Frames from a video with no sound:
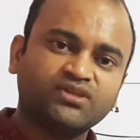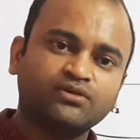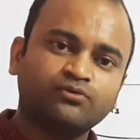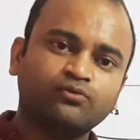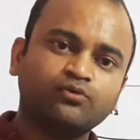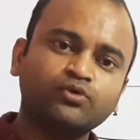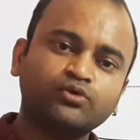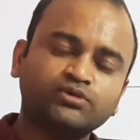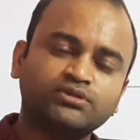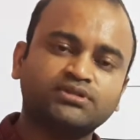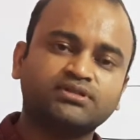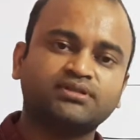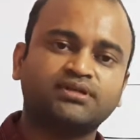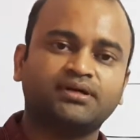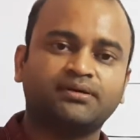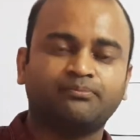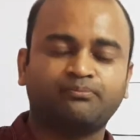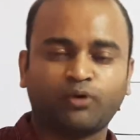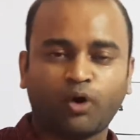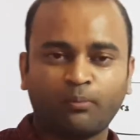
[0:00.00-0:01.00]
whose
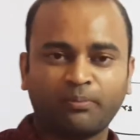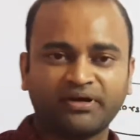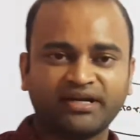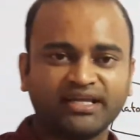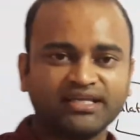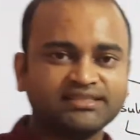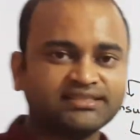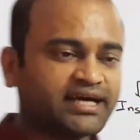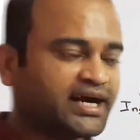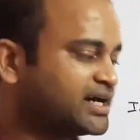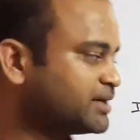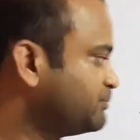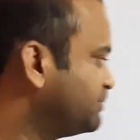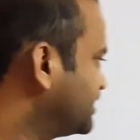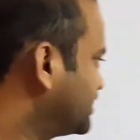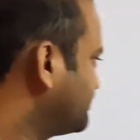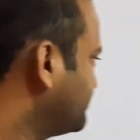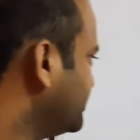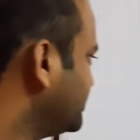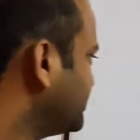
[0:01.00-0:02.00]
properties are
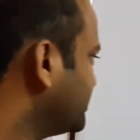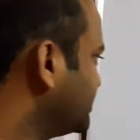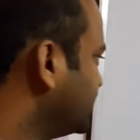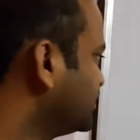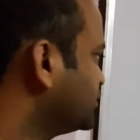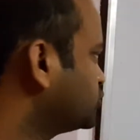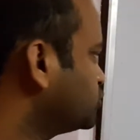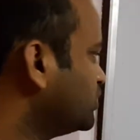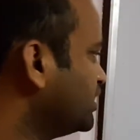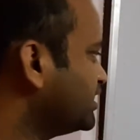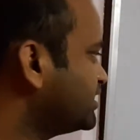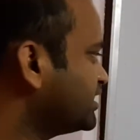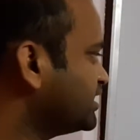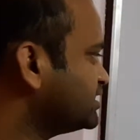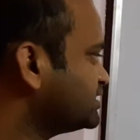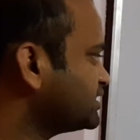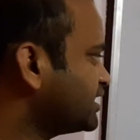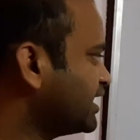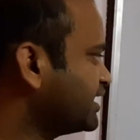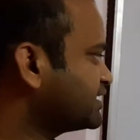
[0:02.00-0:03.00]
between
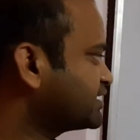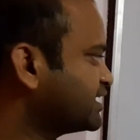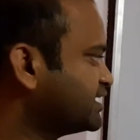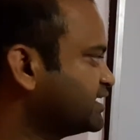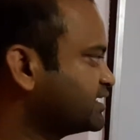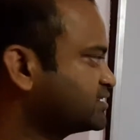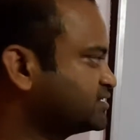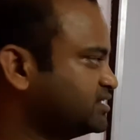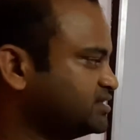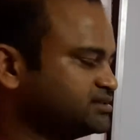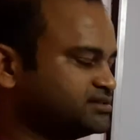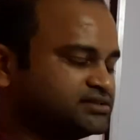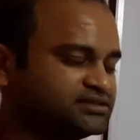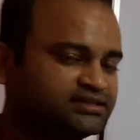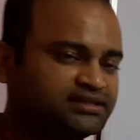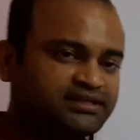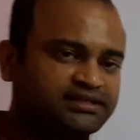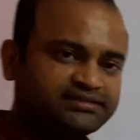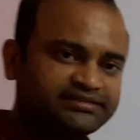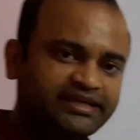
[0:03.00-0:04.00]
insulators and conductors.
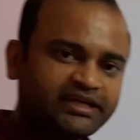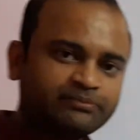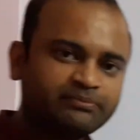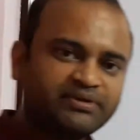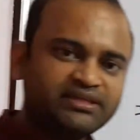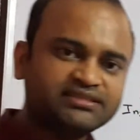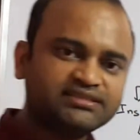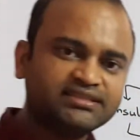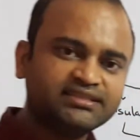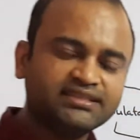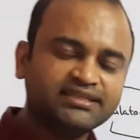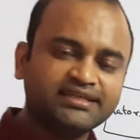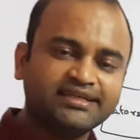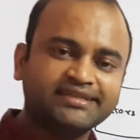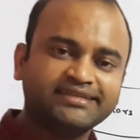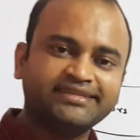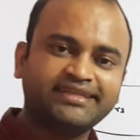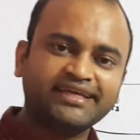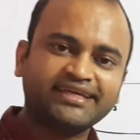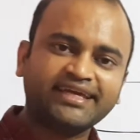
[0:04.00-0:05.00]
That means
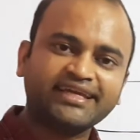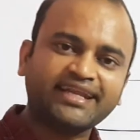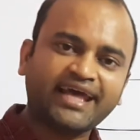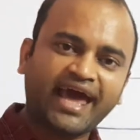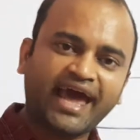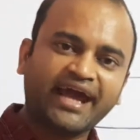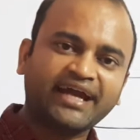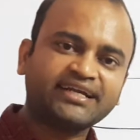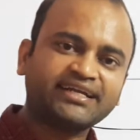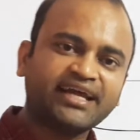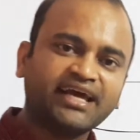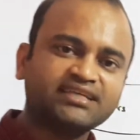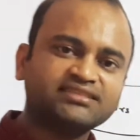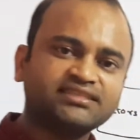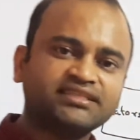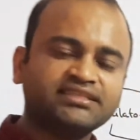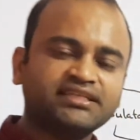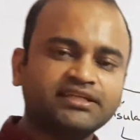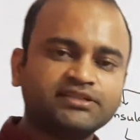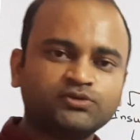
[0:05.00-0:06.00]
they can act as
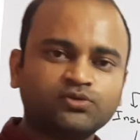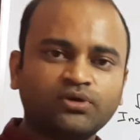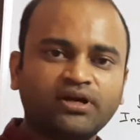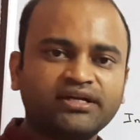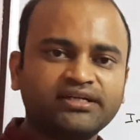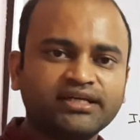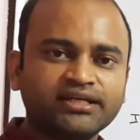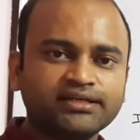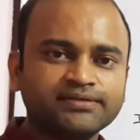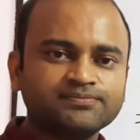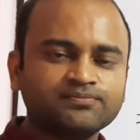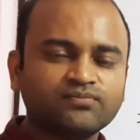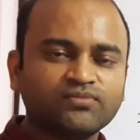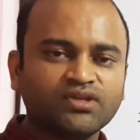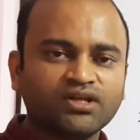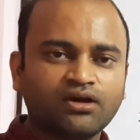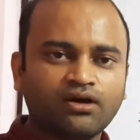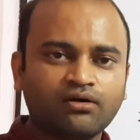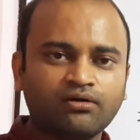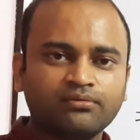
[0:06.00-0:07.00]
an insulator
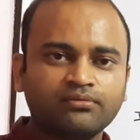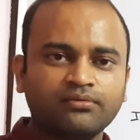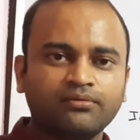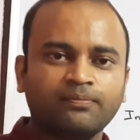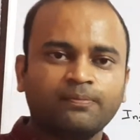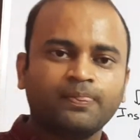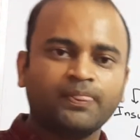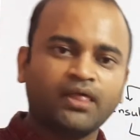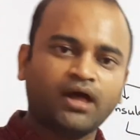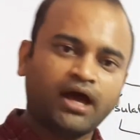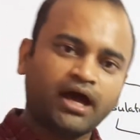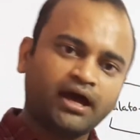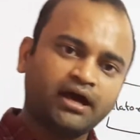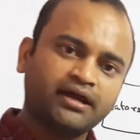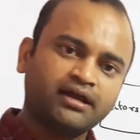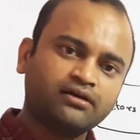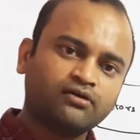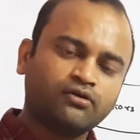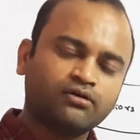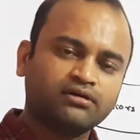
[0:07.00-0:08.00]

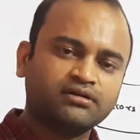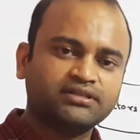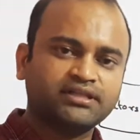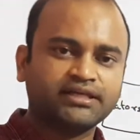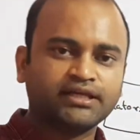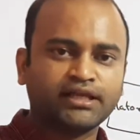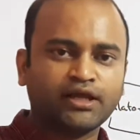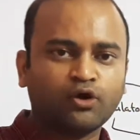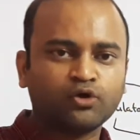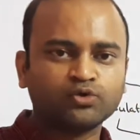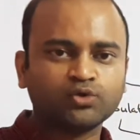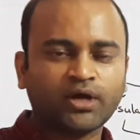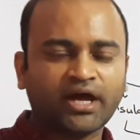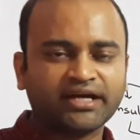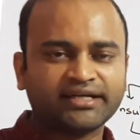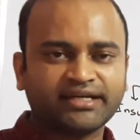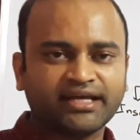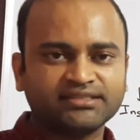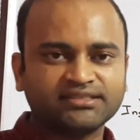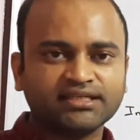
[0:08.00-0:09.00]
and they can also
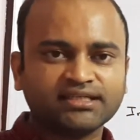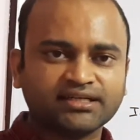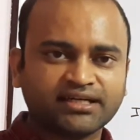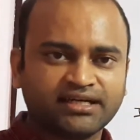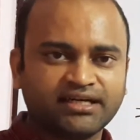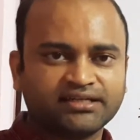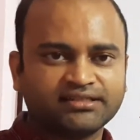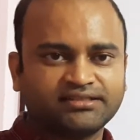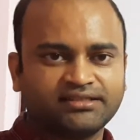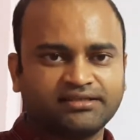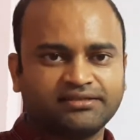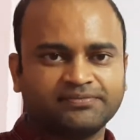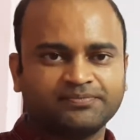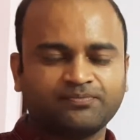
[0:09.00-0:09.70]
act as a conductor